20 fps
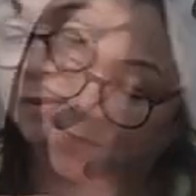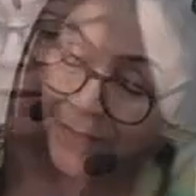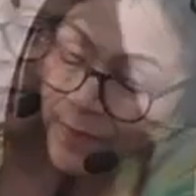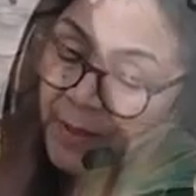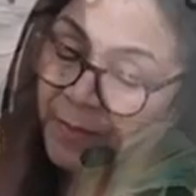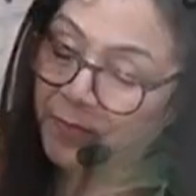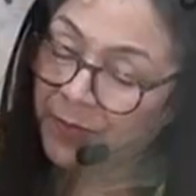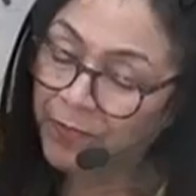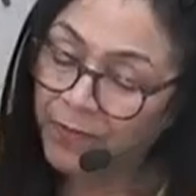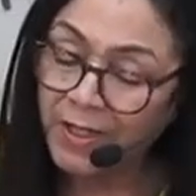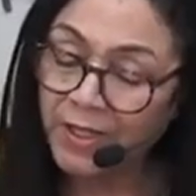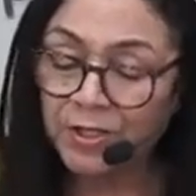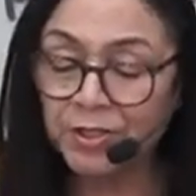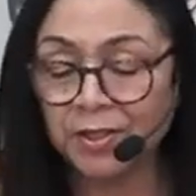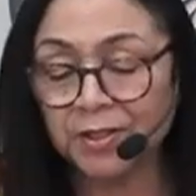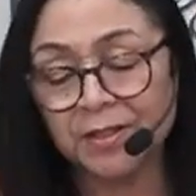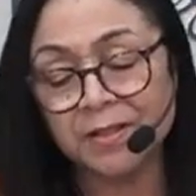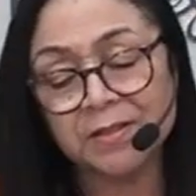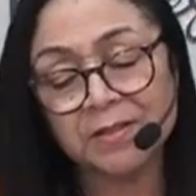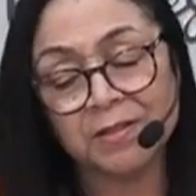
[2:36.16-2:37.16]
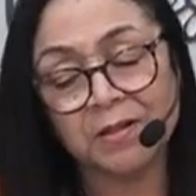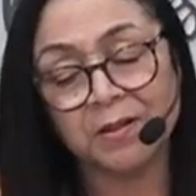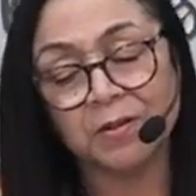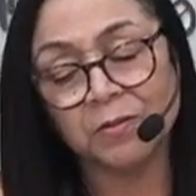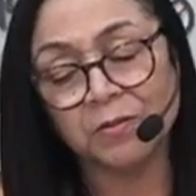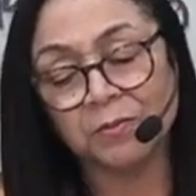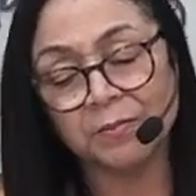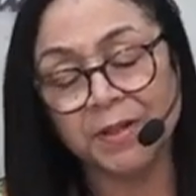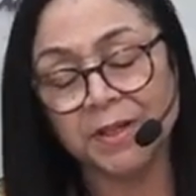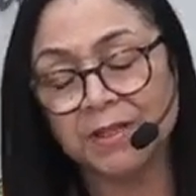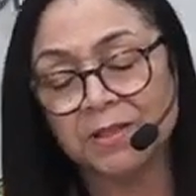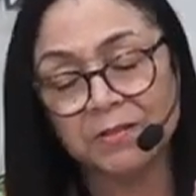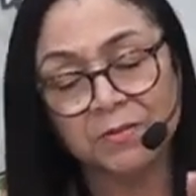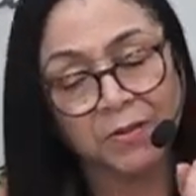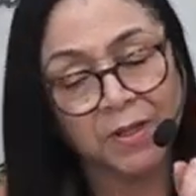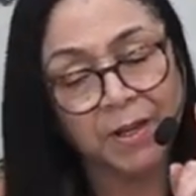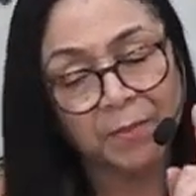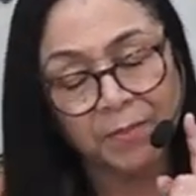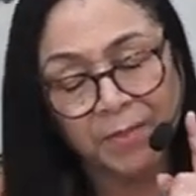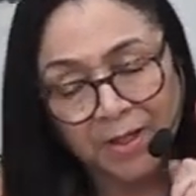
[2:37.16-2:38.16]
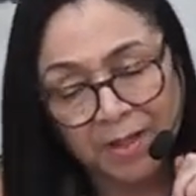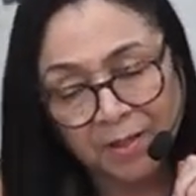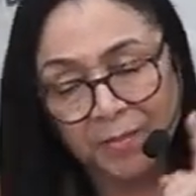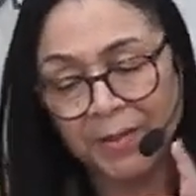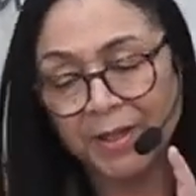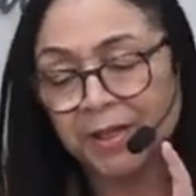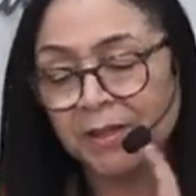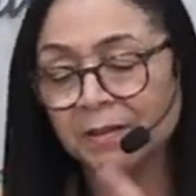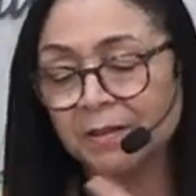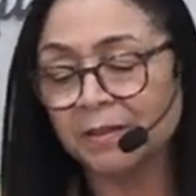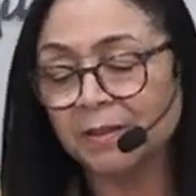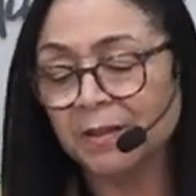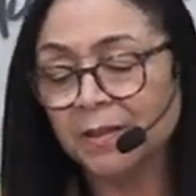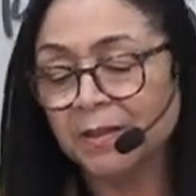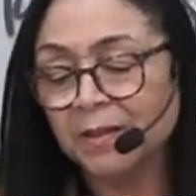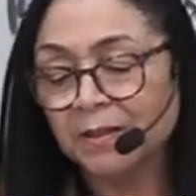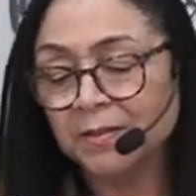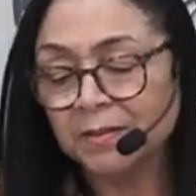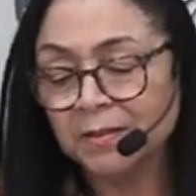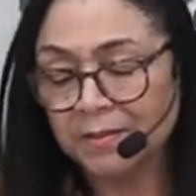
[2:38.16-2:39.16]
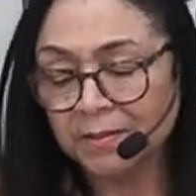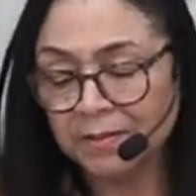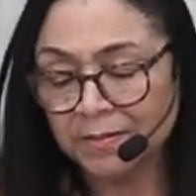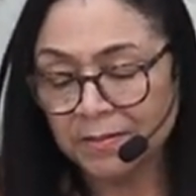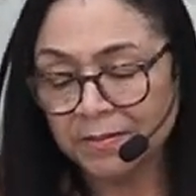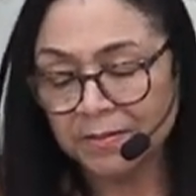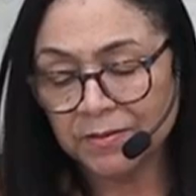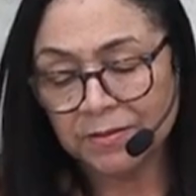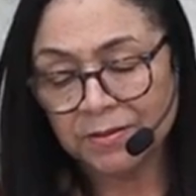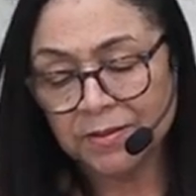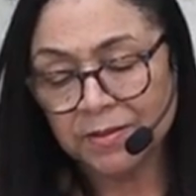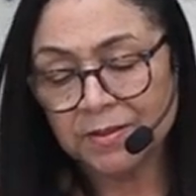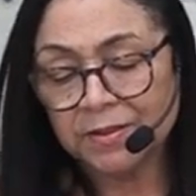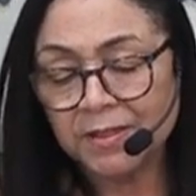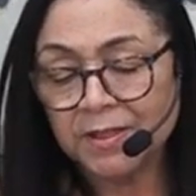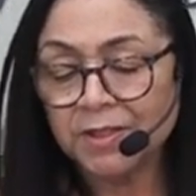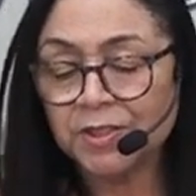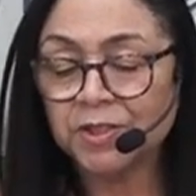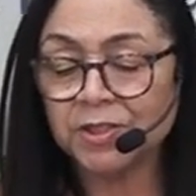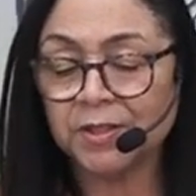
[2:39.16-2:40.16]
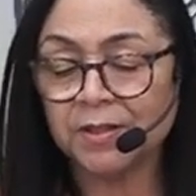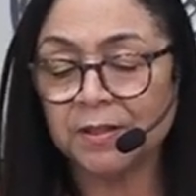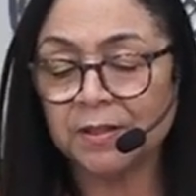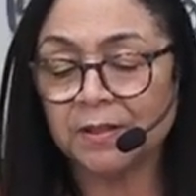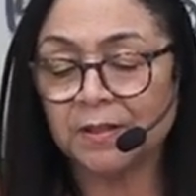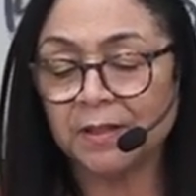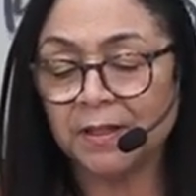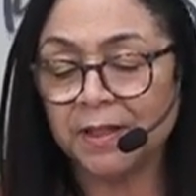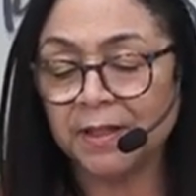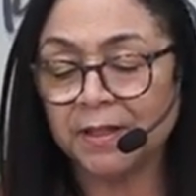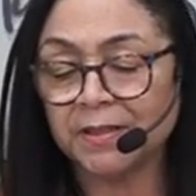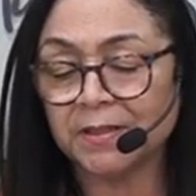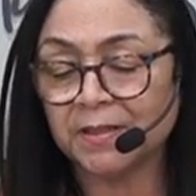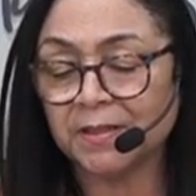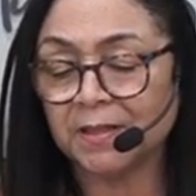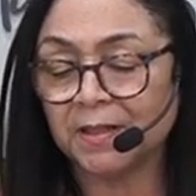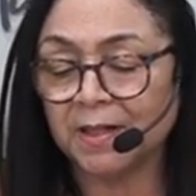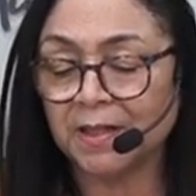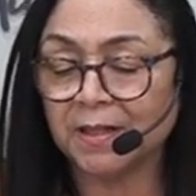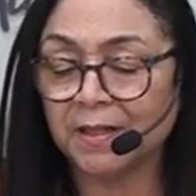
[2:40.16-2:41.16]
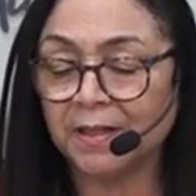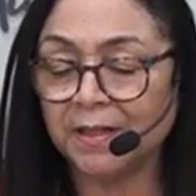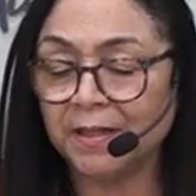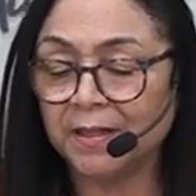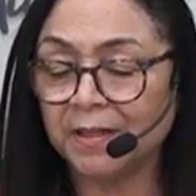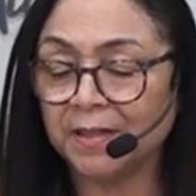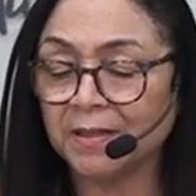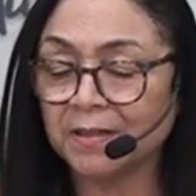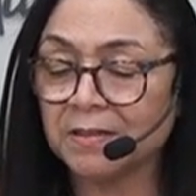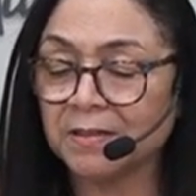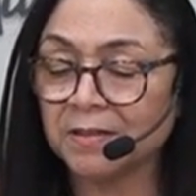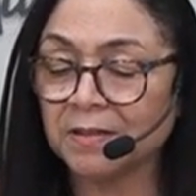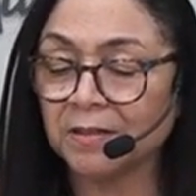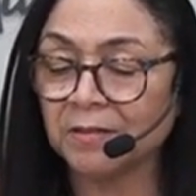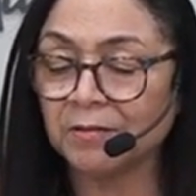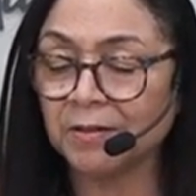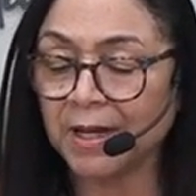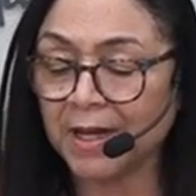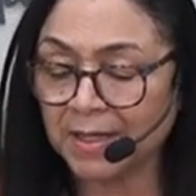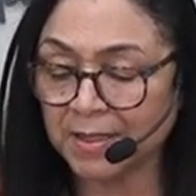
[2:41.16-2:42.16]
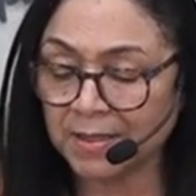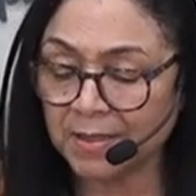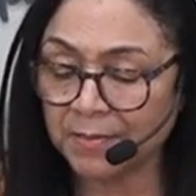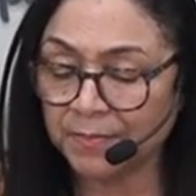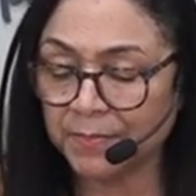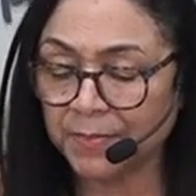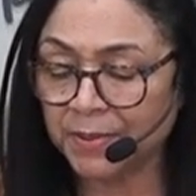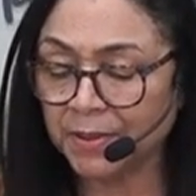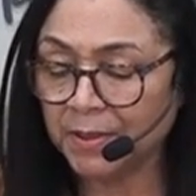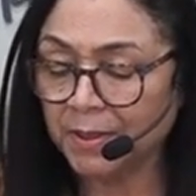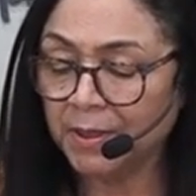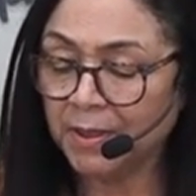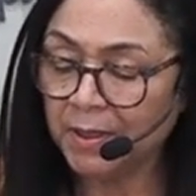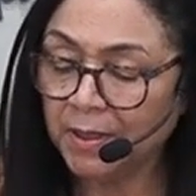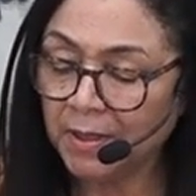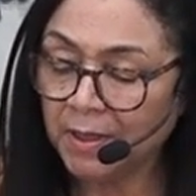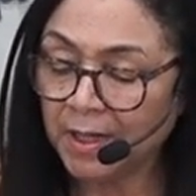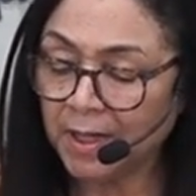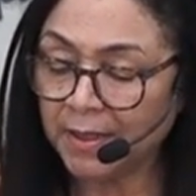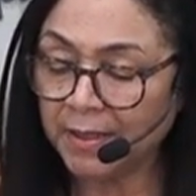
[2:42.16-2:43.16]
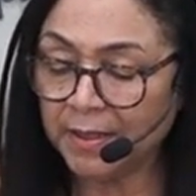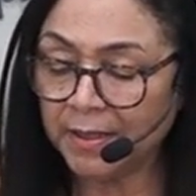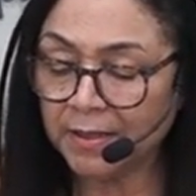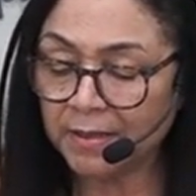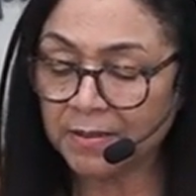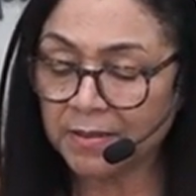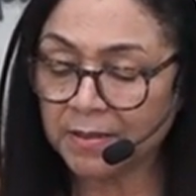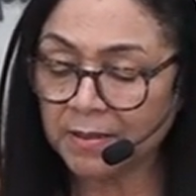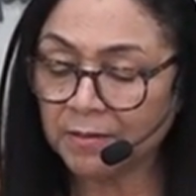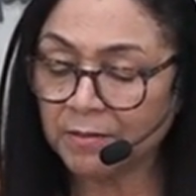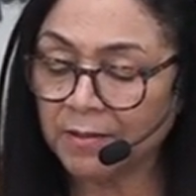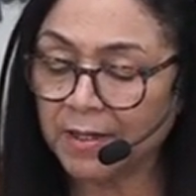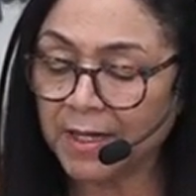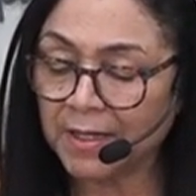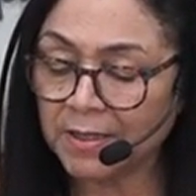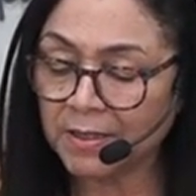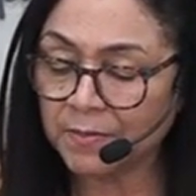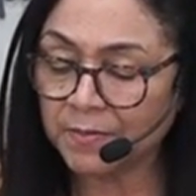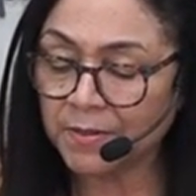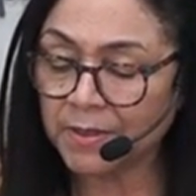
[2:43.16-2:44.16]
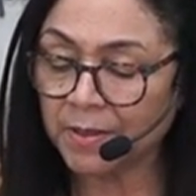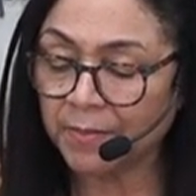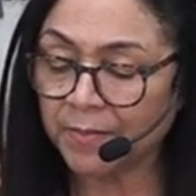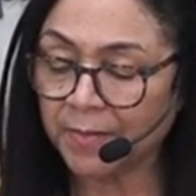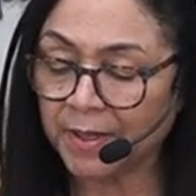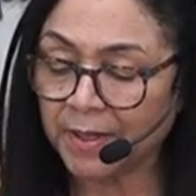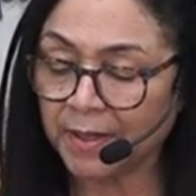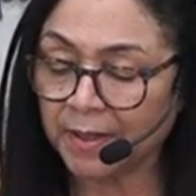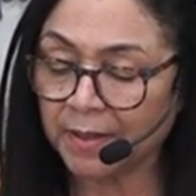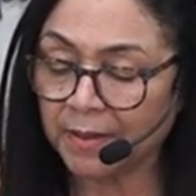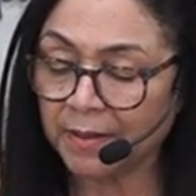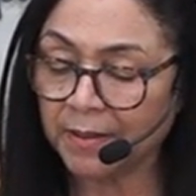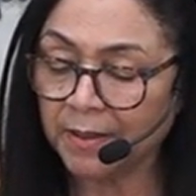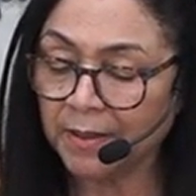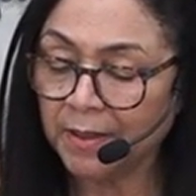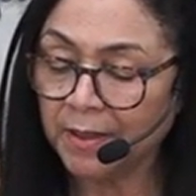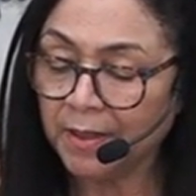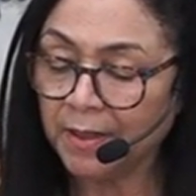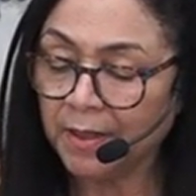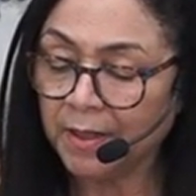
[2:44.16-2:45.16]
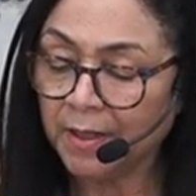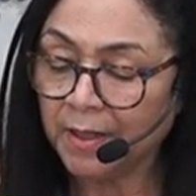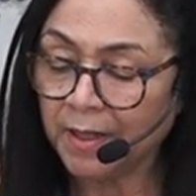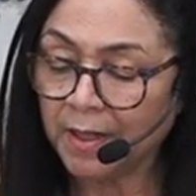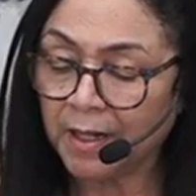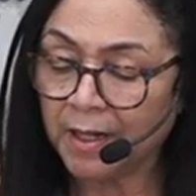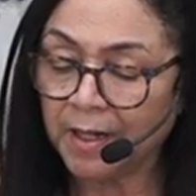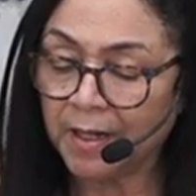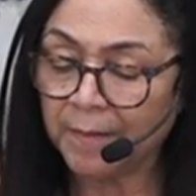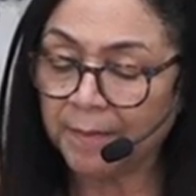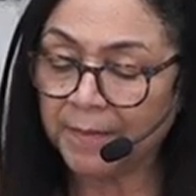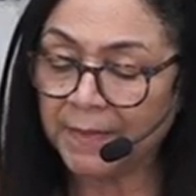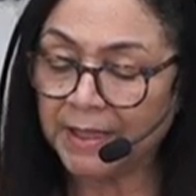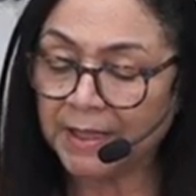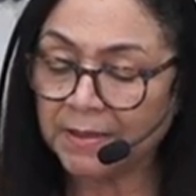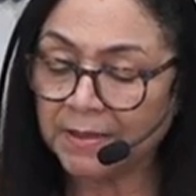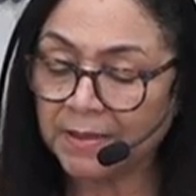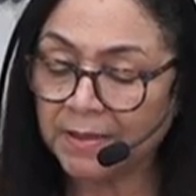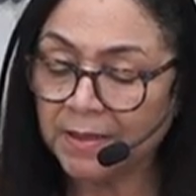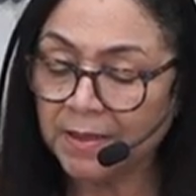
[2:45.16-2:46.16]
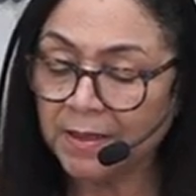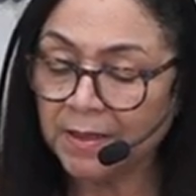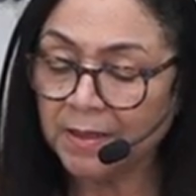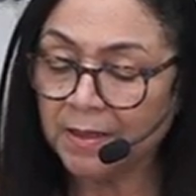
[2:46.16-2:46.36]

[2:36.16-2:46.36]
I'm fleshing this out because I'm coming to teach a little later and I need us to grasp, I need us to grasp something um, that